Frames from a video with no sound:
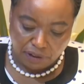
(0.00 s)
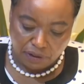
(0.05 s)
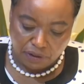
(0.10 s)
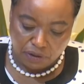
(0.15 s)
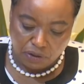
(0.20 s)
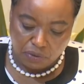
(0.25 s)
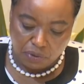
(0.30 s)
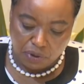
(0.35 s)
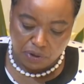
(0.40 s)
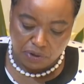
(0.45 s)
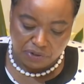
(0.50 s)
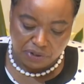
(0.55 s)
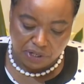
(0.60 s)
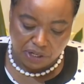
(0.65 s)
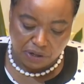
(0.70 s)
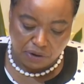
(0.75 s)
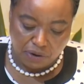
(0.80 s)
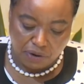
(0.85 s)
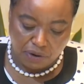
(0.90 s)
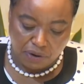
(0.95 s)
You will
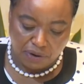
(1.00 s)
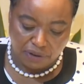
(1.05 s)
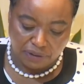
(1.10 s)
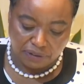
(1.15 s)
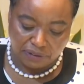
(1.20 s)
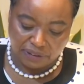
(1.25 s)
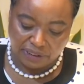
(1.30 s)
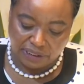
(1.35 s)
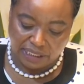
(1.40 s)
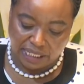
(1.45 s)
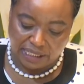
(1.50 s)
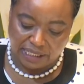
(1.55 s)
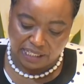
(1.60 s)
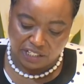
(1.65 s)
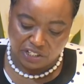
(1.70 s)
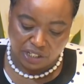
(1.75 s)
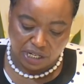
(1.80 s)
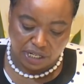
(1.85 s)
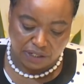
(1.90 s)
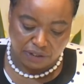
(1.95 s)
recall that the
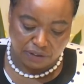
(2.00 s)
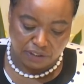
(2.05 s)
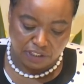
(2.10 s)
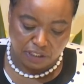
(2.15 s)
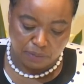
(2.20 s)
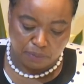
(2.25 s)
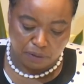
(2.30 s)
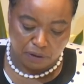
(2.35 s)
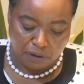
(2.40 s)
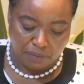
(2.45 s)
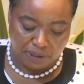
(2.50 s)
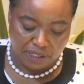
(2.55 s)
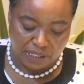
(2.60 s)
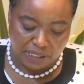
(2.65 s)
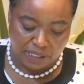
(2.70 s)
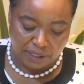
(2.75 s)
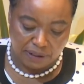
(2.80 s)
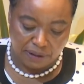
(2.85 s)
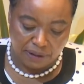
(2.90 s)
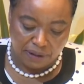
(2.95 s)
shuttle
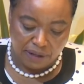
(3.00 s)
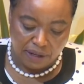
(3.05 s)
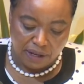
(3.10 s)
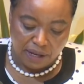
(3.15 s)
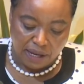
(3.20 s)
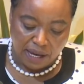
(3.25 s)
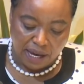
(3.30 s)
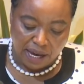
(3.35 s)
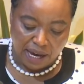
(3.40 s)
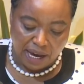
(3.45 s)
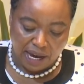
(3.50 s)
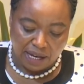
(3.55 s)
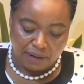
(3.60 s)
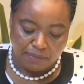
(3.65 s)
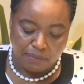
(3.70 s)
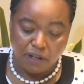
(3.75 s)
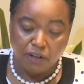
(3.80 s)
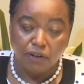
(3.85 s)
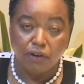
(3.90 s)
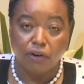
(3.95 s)
diplomacy
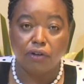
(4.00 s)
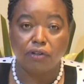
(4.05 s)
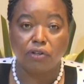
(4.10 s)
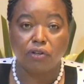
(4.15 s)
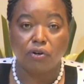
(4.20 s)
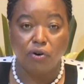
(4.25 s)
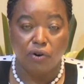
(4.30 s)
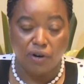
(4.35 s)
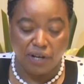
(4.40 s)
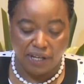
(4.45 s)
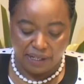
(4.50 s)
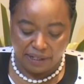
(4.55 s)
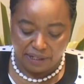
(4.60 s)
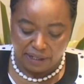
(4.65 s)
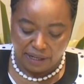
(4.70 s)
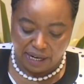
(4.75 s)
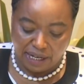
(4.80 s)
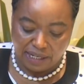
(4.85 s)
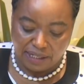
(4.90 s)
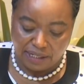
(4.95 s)
had been
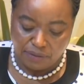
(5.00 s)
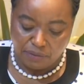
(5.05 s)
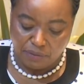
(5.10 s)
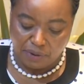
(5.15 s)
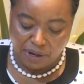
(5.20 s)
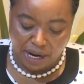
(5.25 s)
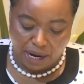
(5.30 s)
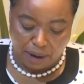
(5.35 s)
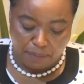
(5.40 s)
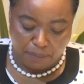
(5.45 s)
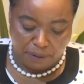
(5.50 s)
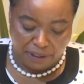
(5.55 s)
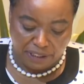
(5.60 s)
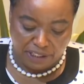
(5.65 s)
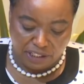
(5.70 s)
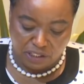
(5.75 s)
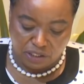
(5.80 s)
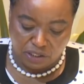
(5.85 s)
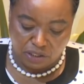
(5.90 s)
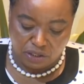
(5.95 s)
ongoing, and we are
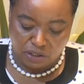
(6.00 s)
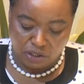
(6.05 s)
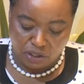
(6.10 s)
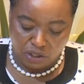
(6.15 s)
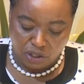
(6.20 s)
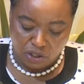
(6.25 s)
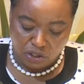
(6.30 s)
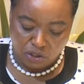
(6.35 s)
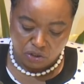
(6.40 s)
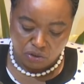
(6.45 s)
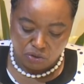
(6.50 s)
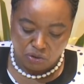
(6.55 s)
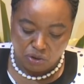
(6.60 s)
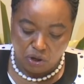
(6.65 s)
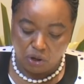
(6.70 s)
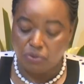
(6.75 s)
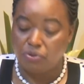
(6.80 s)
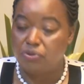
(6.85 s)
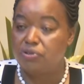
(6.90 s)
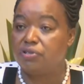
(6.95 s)
pleased to
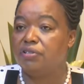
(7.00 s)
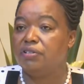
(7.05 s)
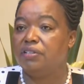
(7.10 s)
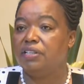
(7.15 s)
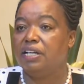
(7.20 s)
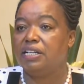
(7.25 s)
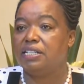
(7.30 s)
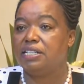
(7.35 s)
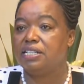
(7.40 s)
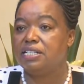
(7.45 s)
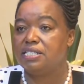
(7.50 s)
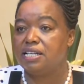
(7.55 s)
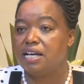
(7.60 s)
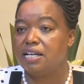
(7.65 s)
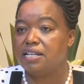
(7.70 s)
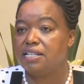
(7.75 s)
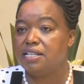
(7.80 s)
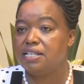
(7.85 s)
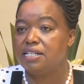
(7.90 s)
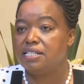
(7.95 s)
note that
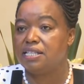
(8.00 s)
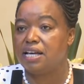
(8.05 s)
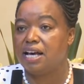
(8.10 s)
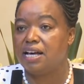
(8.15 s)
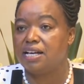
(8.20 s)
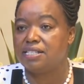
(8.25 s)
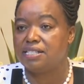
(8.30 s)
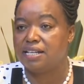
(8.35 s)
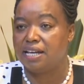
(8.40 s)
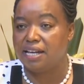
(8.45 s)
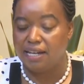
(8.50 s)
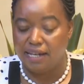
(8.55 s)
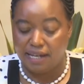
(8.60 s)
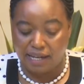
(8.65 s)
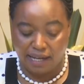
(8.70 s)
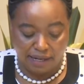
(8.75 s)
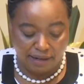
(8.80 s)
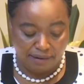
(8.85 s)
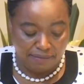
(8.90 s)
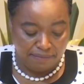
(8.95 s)
this has
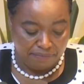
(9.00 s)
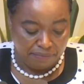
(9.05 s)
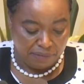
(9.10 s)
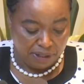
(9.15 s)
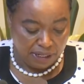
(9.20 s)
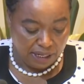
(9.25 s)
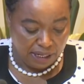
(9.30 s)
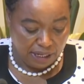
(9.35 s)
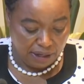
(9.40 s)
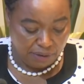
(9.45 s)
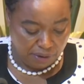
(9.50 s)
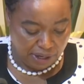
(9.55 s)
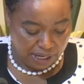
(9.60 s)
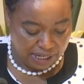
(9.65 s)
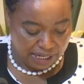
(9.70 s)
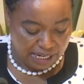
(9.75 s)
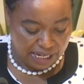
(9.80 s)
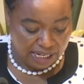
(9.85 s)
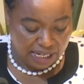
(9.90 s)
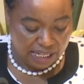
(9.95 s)
ended,
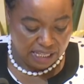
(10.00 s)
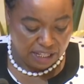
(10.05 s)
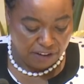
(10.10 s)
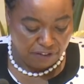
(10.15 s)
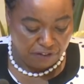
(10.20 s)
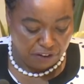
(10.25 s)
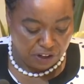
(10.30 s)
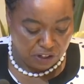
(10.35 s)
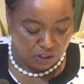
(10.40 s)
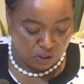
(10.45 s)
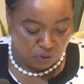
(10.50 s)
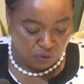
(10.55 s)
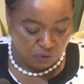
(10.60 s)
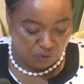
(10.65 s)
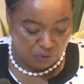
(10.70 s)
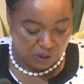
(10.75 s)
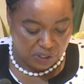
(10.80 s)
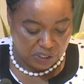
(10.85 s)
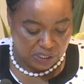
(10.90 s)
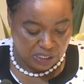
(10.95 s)
ended in the face to
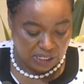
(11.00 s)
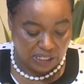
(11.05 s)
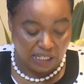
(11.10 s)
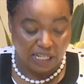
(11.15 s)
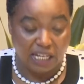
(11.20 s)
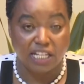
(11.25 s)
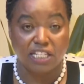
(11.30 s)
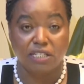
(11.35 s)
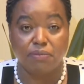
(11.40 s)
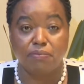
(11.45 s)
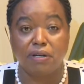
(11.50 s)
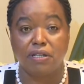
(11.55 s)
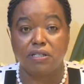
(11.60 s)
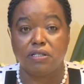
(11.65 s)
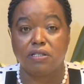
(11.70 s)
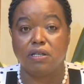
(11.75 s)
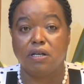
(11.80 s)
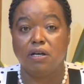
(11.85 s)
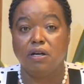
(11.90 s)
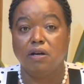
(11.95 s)
face
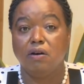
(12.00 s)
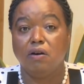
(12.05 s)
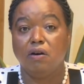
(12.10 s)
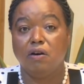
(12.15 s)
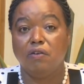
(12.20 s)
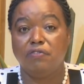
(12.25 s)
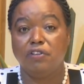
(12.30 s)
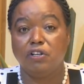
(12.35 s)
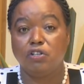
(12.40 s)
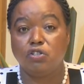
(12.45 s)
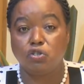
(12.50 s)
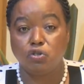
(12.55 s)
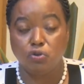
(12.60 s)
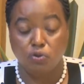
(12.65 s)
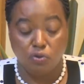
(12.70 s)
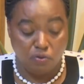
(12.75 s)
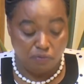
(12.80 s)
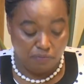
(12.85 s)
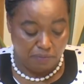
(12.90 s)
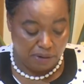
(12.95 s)
engagement of the
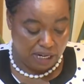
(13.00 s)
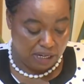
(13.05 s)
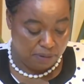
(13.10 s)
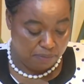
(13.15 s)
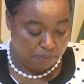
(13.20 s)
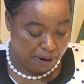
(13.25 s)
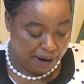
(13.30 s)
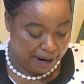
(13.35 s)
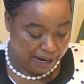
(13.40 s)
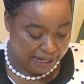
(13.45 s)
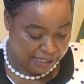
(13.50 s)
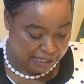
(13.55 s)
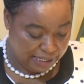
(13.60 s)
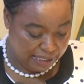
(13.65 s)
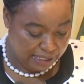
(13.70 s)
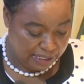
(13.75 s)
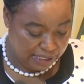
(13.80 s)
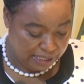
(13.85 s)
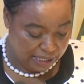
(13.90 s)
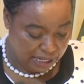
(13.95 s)
two main
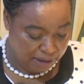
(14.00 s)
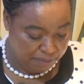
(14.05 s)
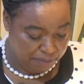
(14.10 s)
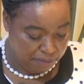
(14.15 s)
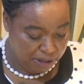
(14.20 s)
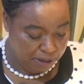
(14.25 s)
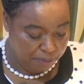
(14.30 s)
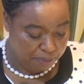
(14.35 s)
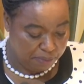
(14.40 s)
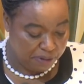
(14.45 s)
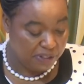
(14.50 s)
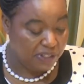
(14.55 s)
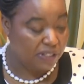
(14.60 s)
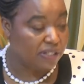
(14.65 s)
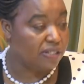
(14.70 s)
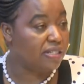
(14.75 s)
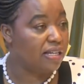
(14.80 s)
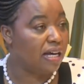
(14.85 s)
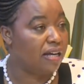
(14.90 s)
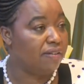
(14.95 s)
parties, namely
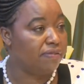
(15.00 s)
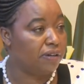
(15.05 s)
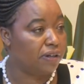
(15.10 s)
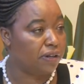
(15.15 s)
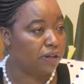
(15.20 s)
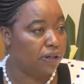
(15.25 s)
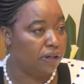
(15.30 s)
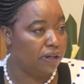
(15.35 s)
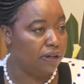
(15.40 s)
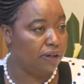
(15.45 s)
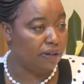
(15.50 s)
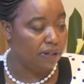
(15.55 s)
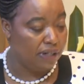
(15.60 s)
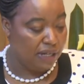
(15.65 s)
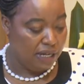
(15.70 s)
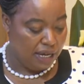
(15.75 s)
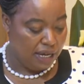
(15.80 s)
President Salva Kiir